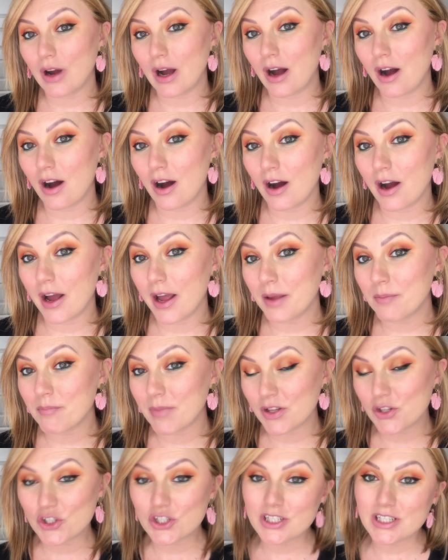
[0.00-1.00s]
I
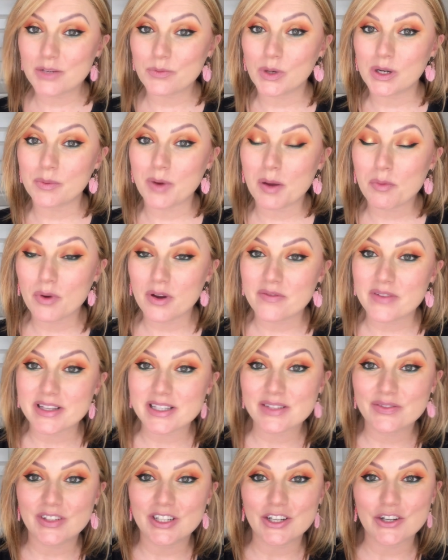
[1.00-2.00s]
mentioned in one of my
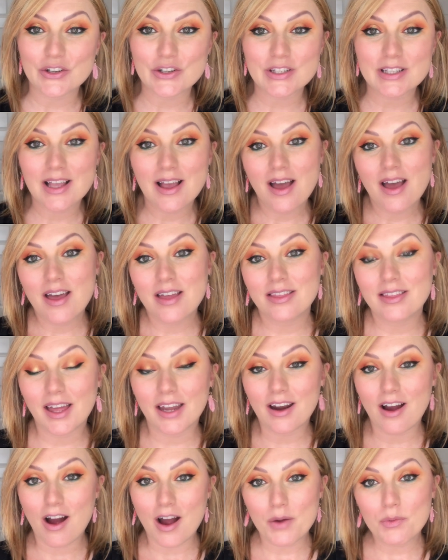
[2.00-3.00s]
previous videos that
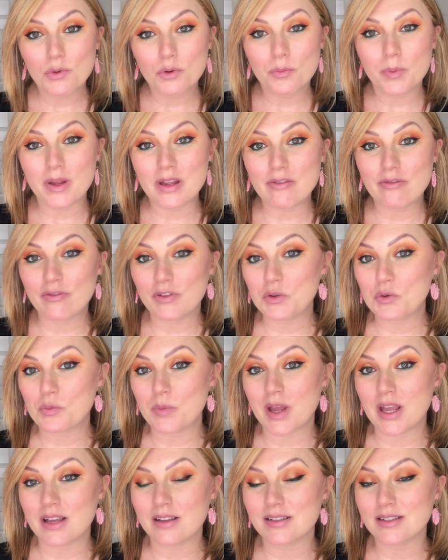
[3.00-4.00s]
I will be
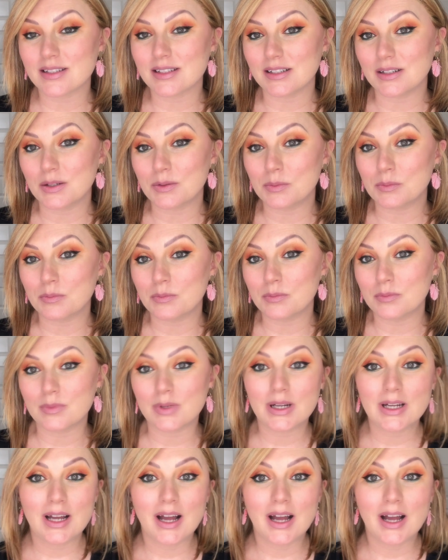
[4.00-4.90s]
filming some